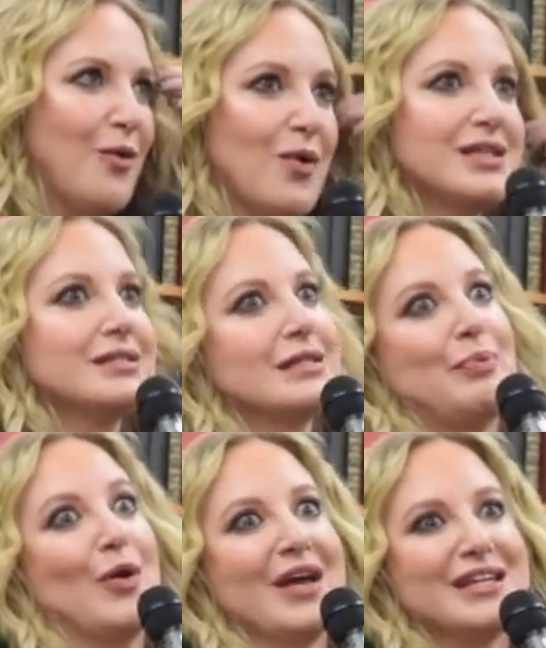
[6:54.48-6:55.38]
What's the
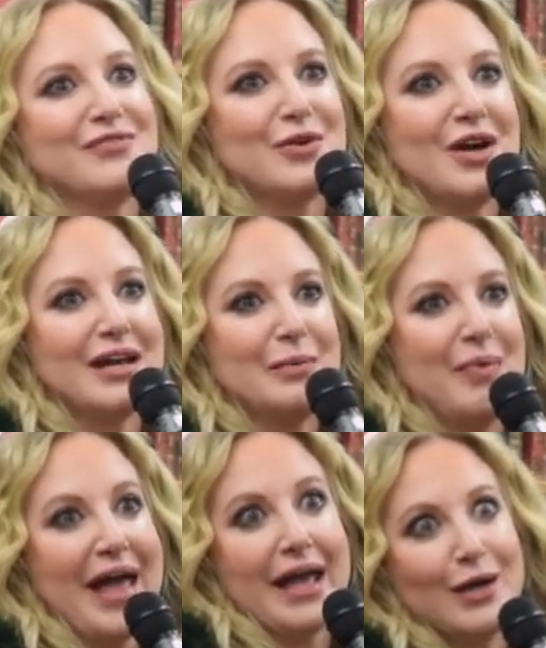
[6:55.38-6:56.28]
point if they're not in
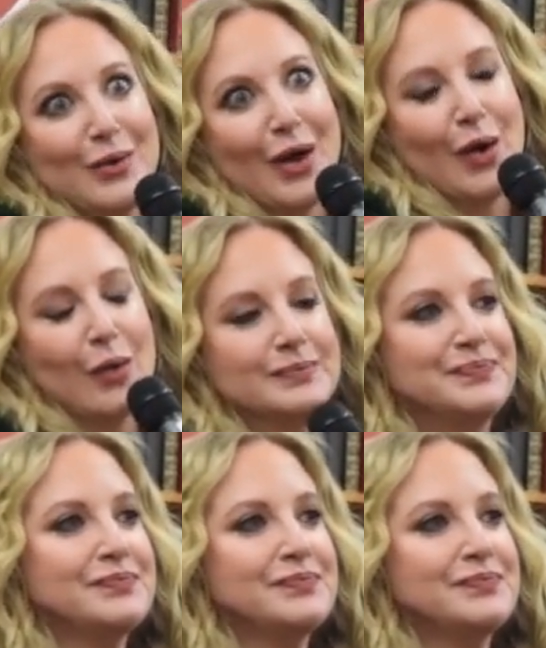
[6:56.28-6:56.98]
pain, you know?